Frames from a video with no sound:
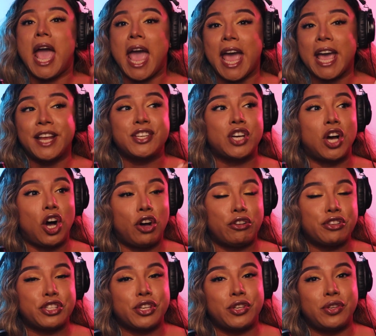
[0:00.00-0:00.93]
And
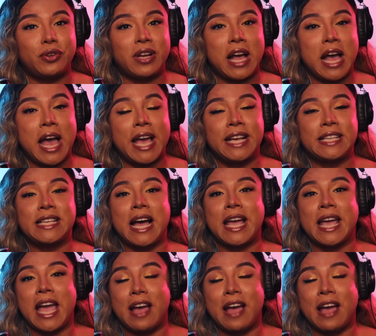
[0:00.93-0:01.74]
also you guys, I